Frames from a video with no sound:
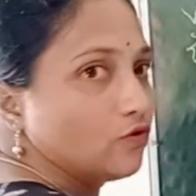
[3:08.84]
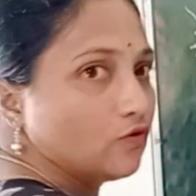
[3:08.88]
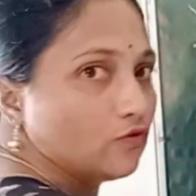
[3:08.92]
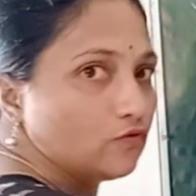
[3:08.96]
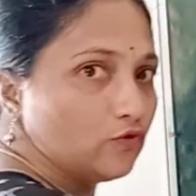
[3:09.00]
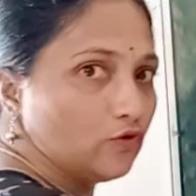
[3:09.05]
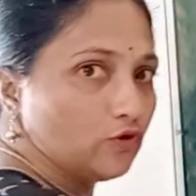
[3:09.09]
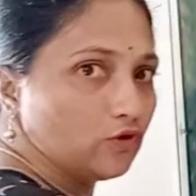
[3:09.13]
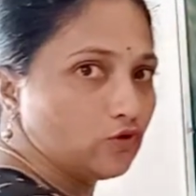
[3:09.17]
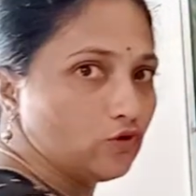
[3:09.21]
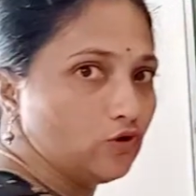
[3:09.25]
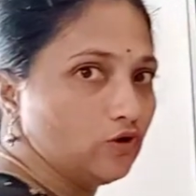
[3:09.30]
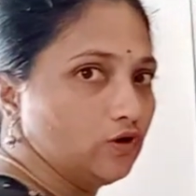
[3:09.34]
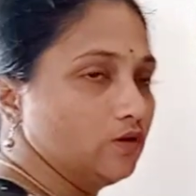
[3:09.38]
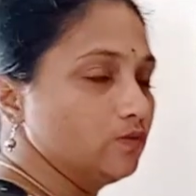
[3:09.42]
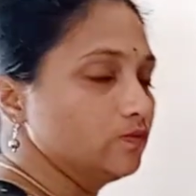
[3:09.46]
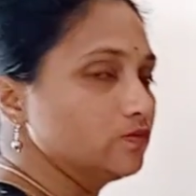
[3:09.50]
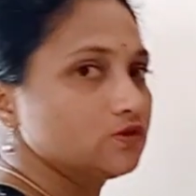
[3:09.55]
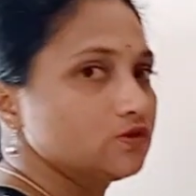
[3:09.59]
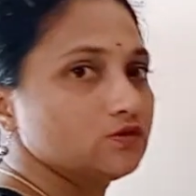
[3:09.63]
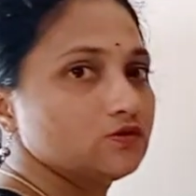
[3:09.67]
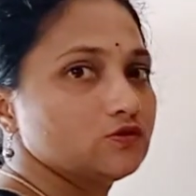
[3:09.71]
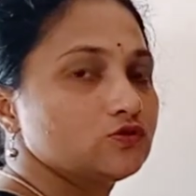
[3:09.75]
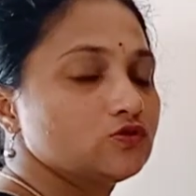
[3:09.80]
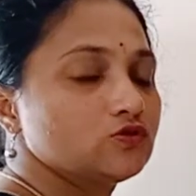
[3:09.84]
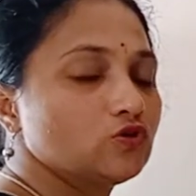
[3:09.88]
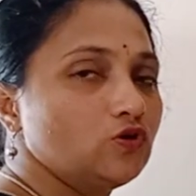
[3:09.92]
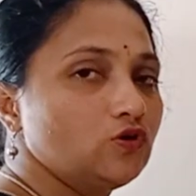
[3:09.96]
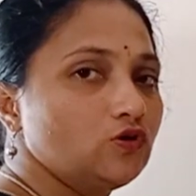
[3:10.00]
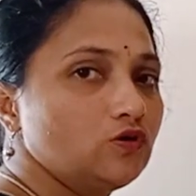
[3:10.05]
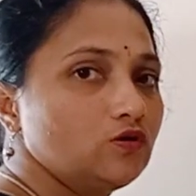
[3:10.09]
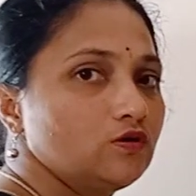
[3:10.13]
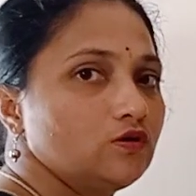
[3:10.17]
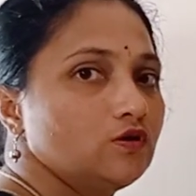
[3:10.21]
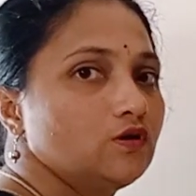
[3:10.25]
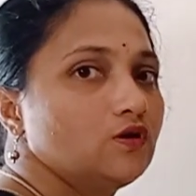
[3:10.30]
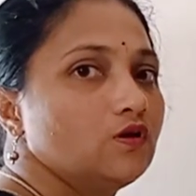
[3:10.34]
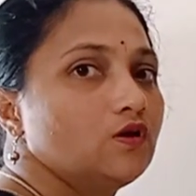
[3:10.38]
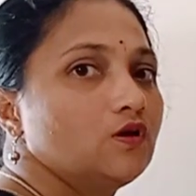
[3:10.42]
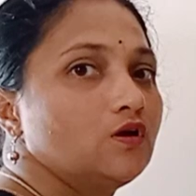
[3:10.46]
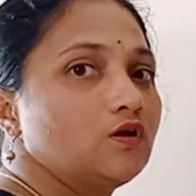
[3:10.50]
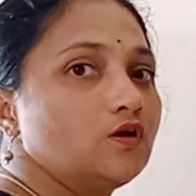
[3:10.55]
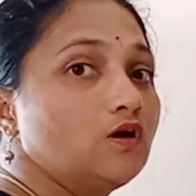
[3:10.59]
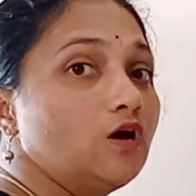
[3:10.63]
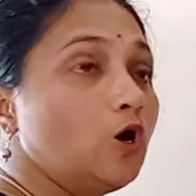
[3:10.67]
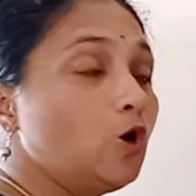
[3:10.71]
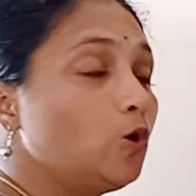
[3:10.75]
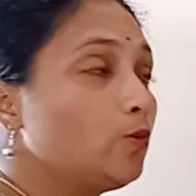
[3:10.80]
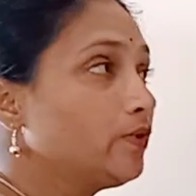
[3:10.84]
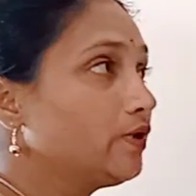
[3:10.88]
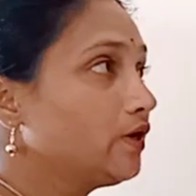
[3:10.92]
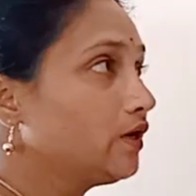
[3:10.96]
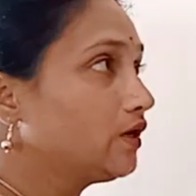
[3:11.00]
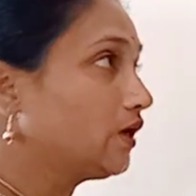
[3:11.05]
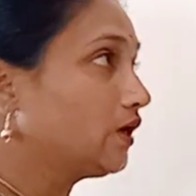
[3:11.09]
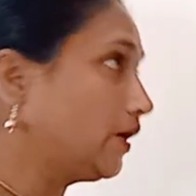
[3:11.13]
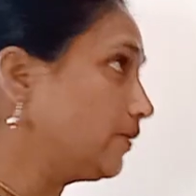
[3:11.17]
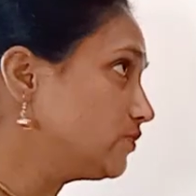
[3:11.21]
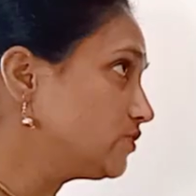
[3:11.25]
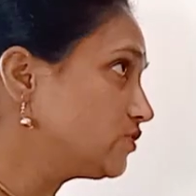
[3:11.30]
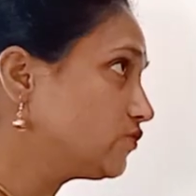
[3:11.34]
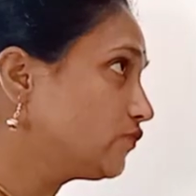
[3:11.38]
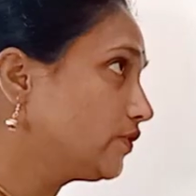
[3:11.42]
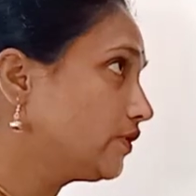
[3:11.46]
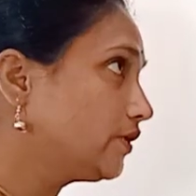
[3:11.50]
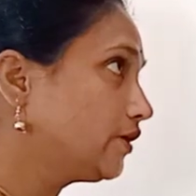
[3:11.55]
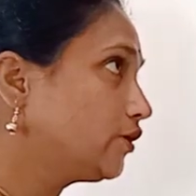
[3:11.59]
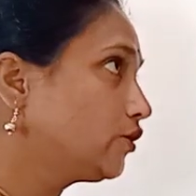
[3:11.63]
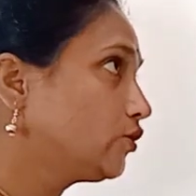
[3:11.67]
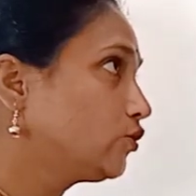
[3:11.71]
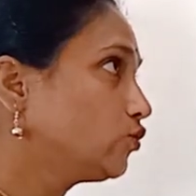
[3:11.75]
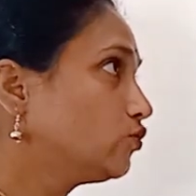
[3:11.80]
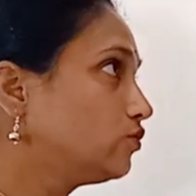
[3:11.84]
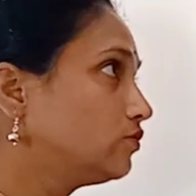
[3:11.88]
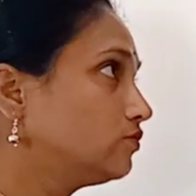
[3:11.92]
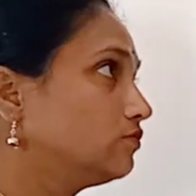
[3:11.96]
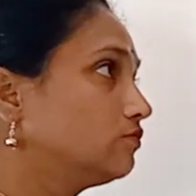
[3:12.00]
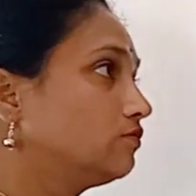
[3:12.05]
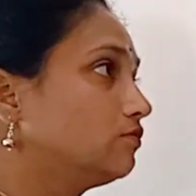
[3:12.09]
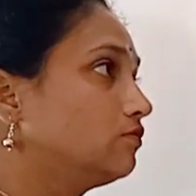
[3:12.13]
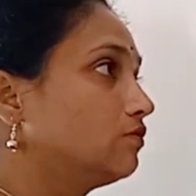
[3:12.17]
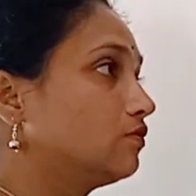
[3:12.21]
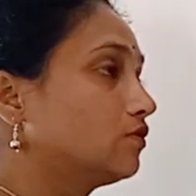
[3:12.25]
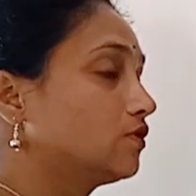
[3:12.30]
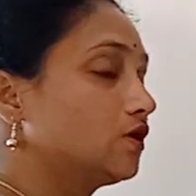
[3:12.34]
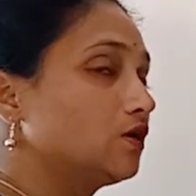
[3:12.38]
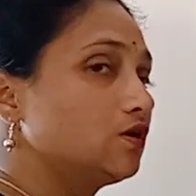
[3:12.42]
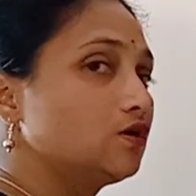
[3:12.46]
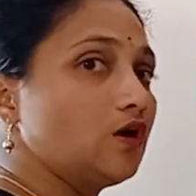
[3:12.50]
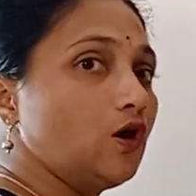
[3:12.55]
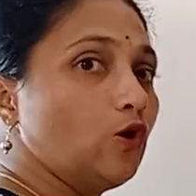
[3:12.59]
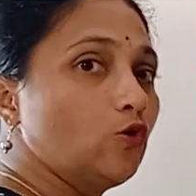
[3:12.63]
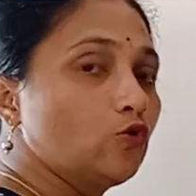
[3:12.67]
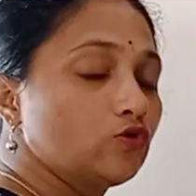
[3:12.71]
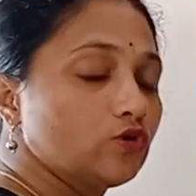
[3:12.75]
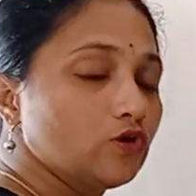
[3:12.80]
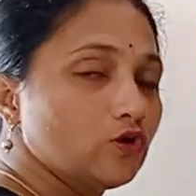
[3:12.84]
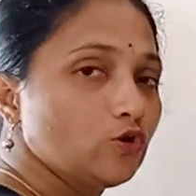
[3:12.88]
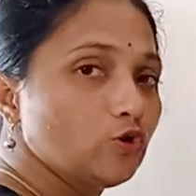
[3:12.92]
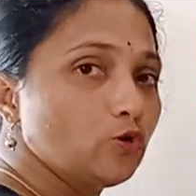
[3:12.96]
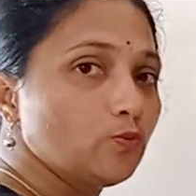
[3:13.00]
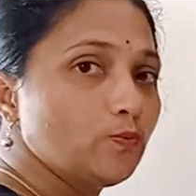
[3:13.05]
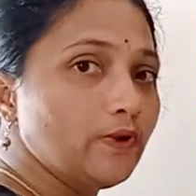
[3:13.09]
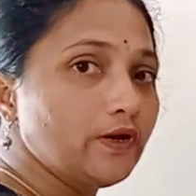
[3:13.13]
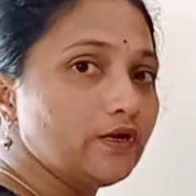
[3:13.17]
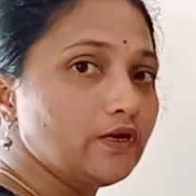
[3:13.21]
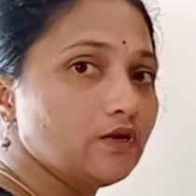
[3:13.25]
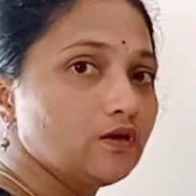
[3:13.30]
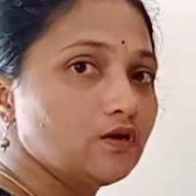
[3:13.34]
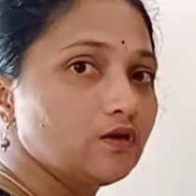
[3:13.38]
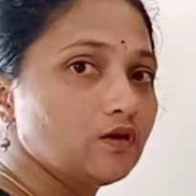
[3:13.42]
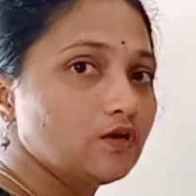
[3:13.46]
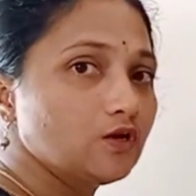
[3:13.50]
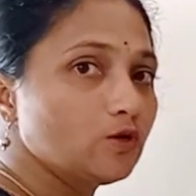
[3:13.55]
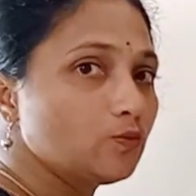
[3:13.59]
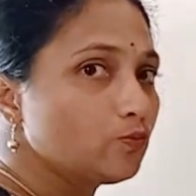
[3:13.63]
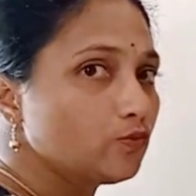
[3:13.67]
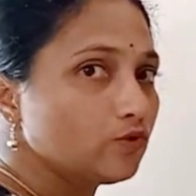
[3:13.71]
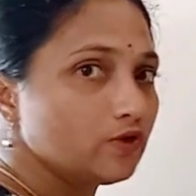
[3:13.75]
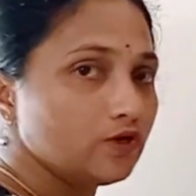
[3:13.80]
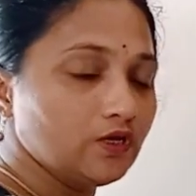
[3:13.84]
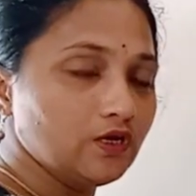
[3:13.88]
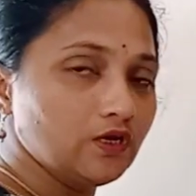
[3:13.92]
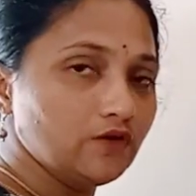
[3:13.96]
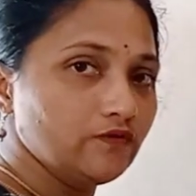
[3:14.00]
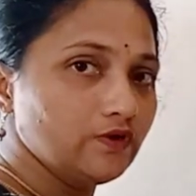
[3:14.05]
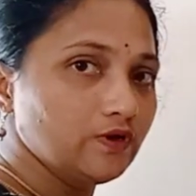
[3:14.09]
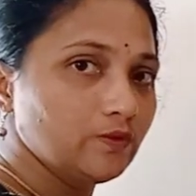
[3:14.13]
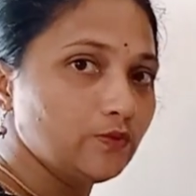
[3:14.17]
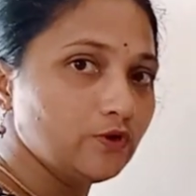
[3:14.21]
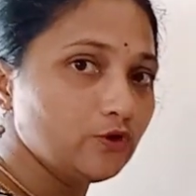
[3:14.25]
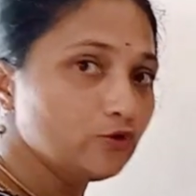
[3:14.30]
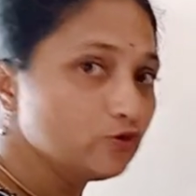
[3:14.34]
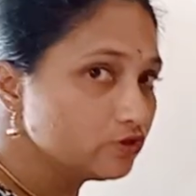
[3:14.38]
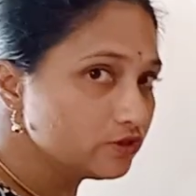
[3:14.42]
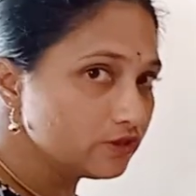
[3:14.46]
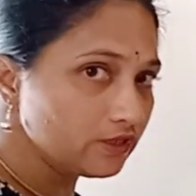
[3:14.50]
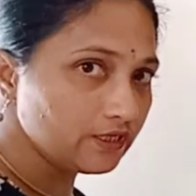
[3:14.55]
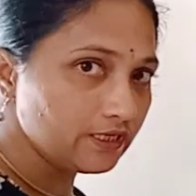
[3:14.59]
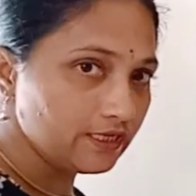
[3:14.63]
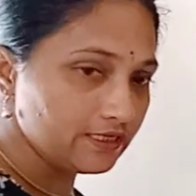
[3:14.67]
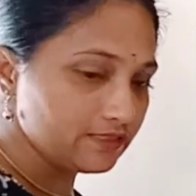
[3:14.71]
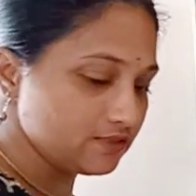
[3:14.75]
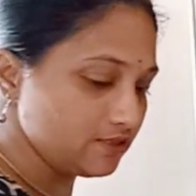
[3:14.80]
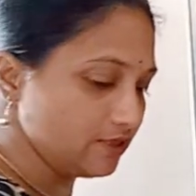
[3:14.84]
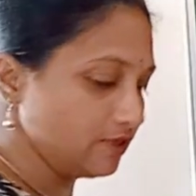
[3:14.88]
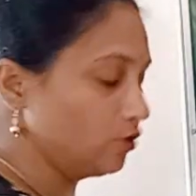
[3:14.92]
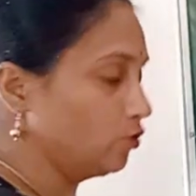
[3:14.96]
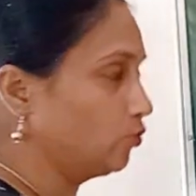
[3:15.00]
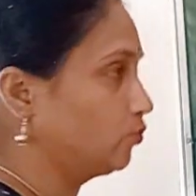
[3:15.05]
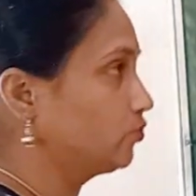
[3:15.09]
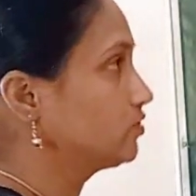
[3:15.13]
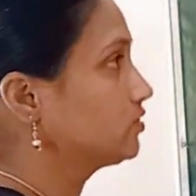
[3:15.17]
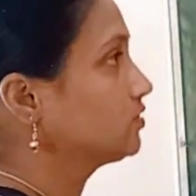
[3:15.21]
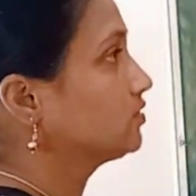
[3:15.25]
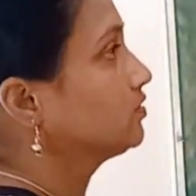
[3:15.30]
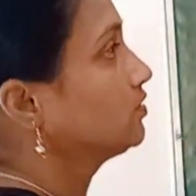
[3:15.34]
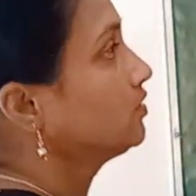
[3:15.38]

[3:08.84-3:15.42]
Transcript: 4 columns. So how many times we need to run outer loop and inner loop? Here we'll be using nested loops.